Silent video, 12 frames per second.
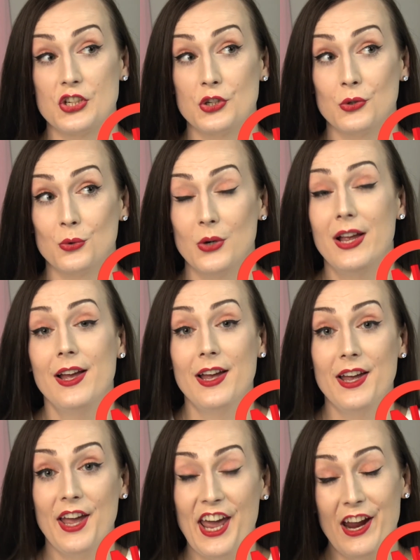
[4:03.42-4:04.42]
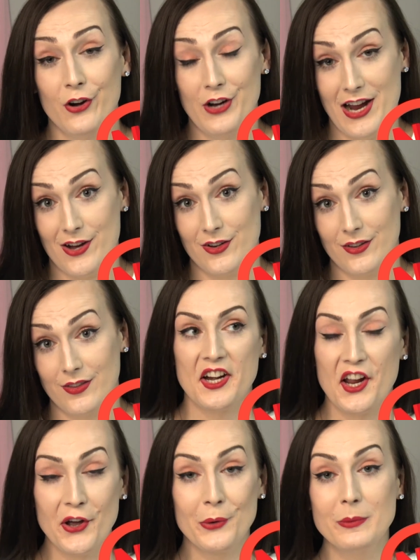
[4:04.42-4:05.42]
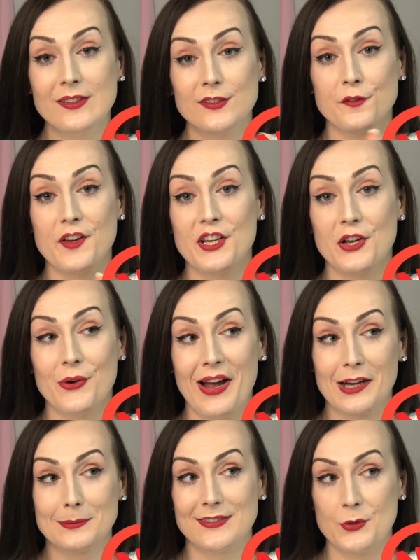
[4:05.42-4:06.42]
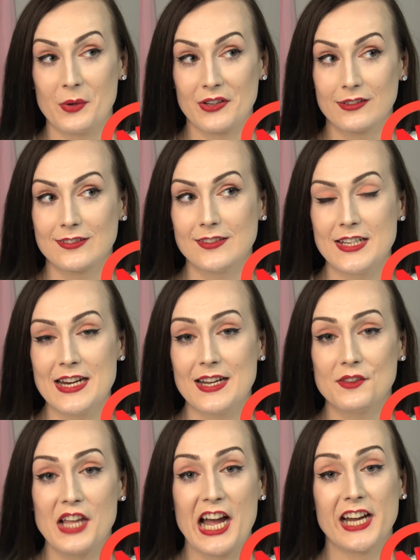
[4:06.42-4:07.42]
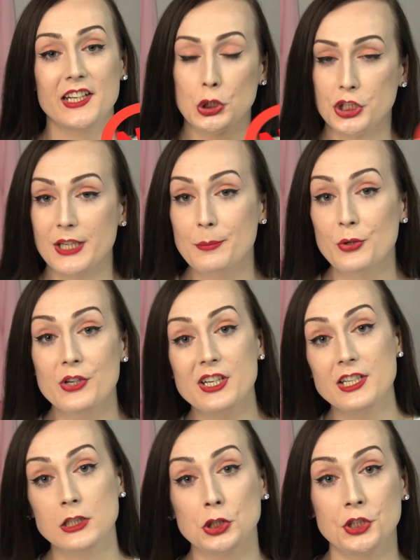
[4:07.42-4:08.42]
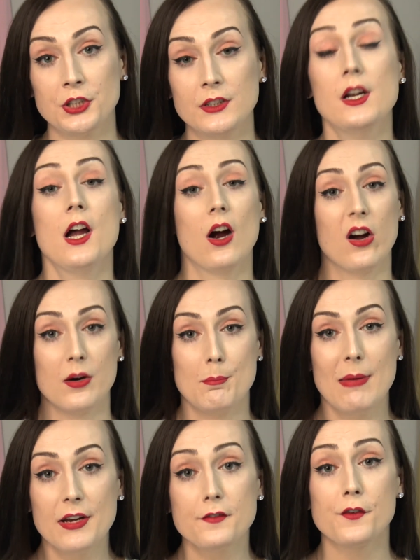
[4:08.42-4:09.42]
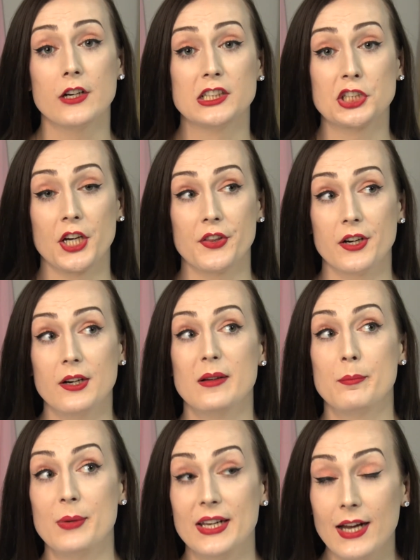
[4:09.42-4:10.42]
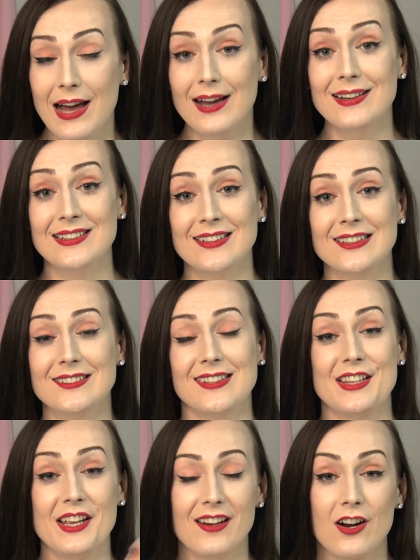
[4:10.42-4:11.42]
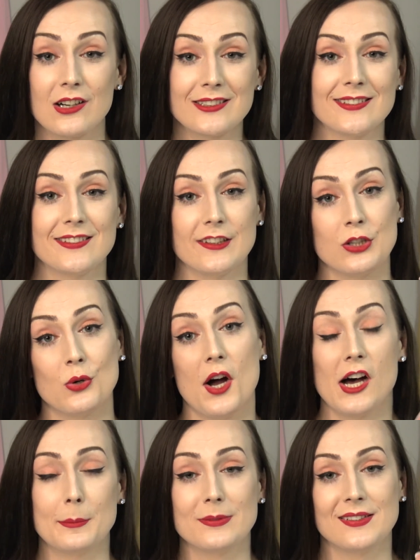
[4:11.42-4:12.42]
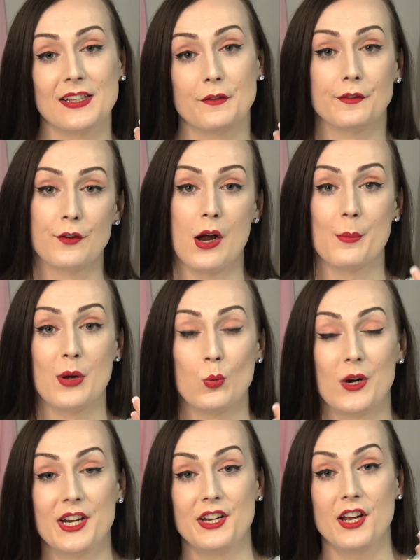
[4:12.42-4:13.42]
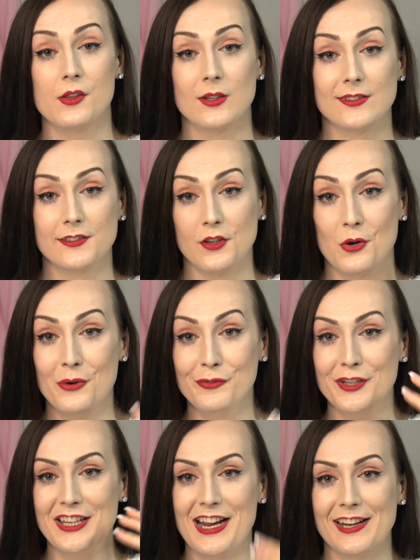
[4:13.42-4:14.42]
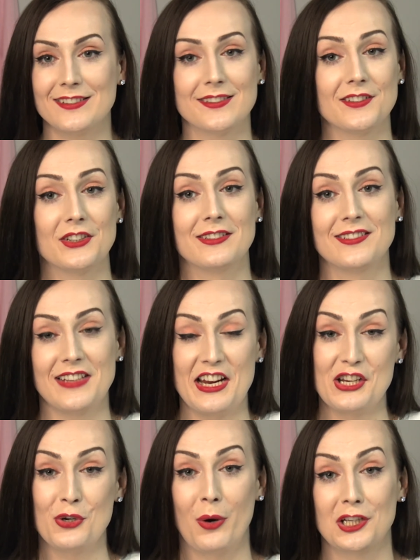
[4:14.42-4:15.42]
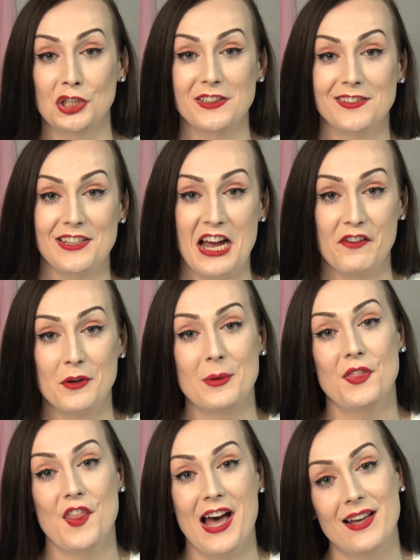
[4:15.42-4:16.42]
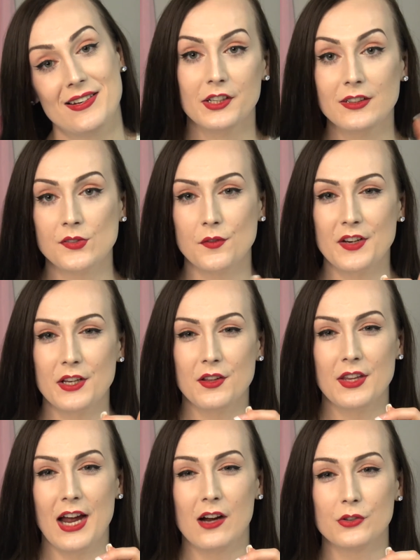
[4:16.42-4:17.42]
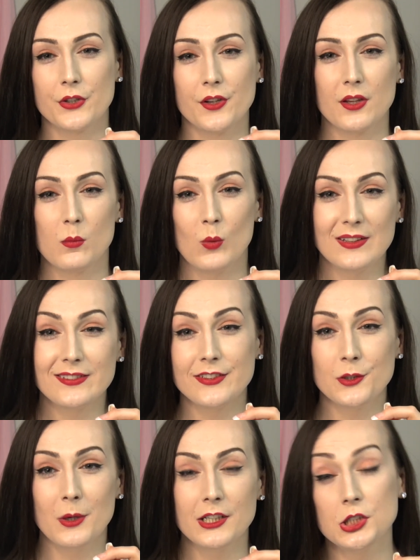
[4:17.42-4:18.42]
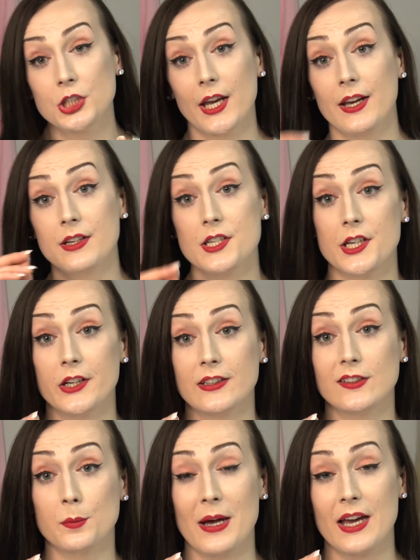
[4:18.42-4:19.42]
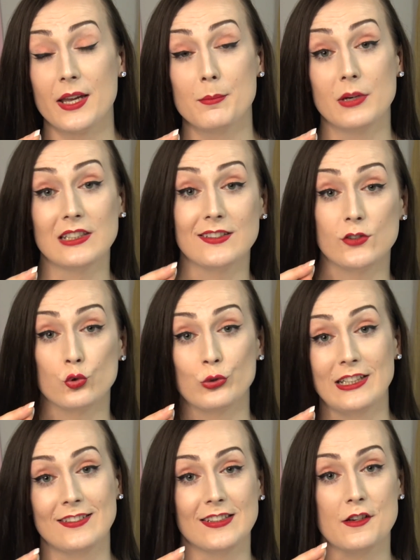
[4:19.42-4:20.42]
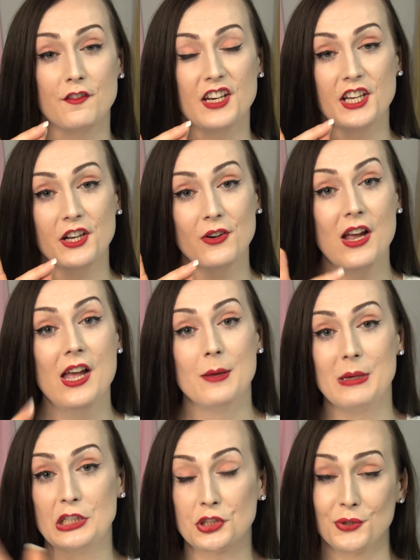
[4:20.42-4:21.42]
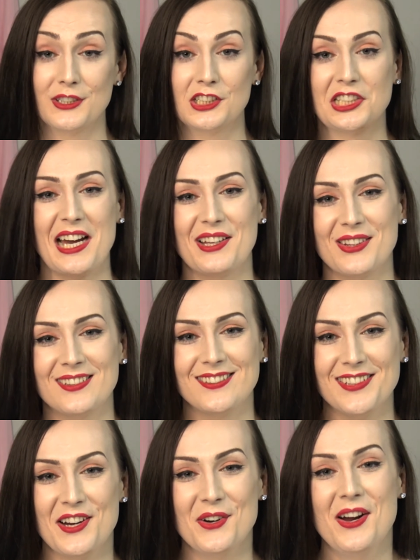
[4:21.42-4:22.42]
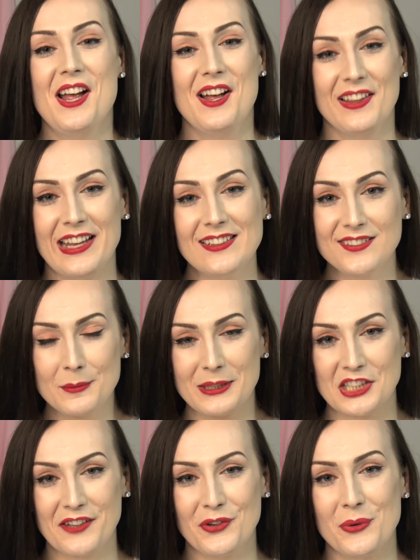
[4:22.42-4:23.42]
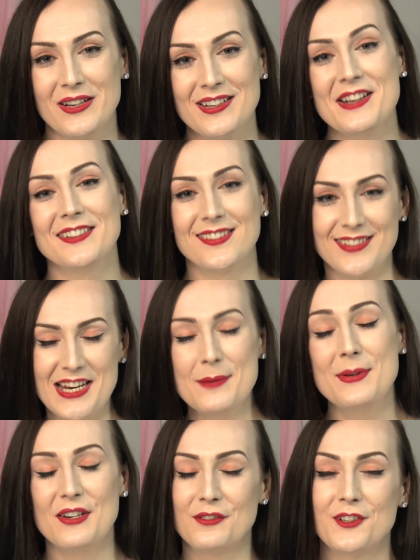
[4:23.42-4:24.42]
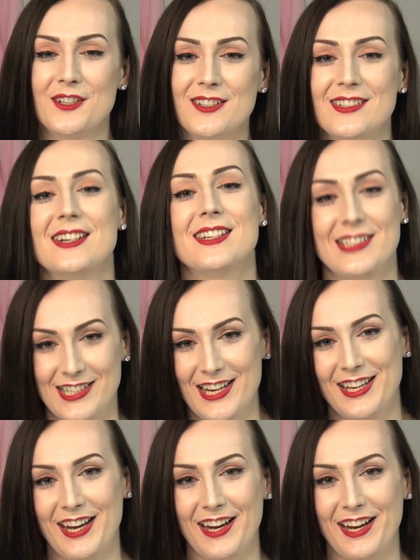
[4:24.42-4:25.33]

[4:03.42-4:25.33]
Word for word: to hair health. And I hope this video helps you understand that shampoo and conditioner are meant for each other because they are so opposite from one another. So hopefully that answers any questions you have about that. Here's a video the algorithm wants you to watch, and here's my most recent video. Be sure to check those out. Thanks so much, everyone. Stay beautiful. Take